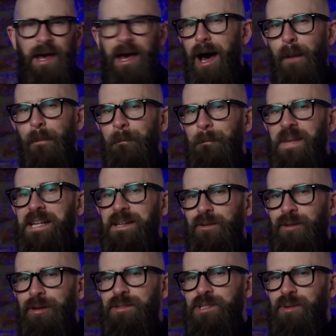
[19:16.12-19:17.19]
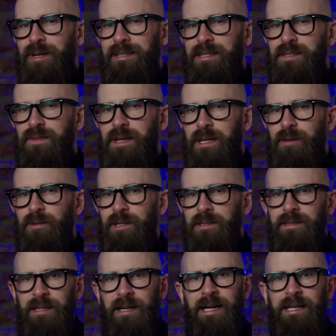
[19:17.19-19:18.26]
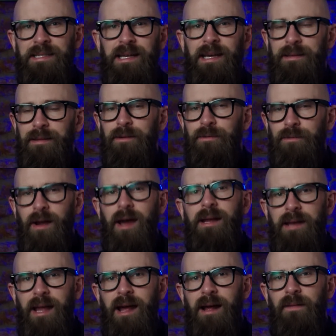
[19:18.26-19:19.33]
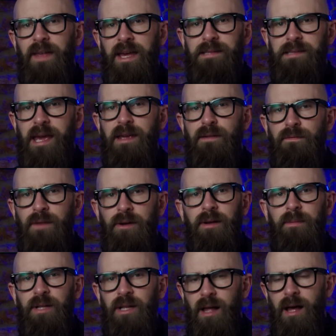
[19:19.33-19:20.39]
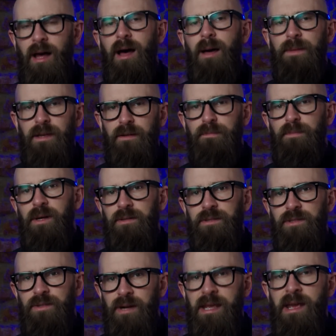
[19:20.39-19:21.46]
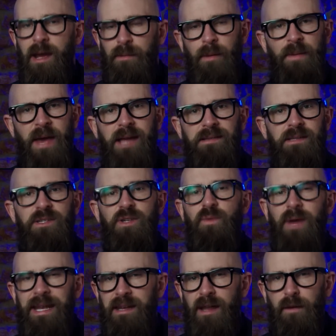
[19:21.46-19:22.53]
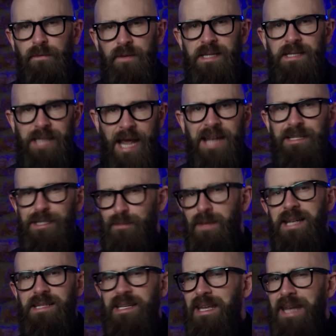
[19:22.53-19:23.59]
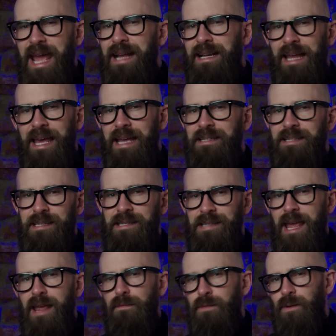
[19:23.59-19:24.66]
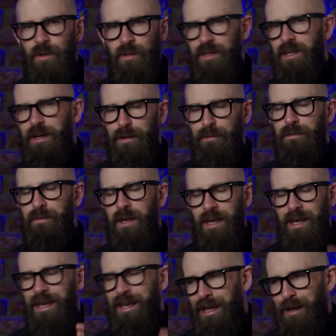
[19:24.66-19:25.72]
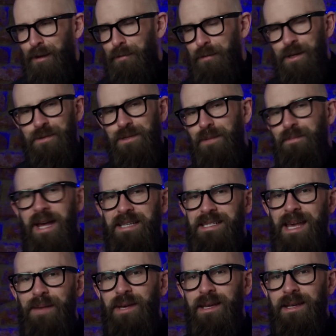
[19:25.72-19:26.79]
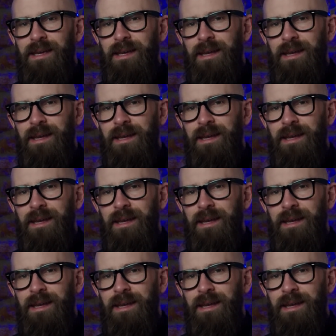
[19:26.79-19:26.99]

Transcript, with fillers: upbeat note to end this video on, the idea that right now there's a veritable army of poultry prepared to do enough intense mating and egg laying to save your life in a future pandemic.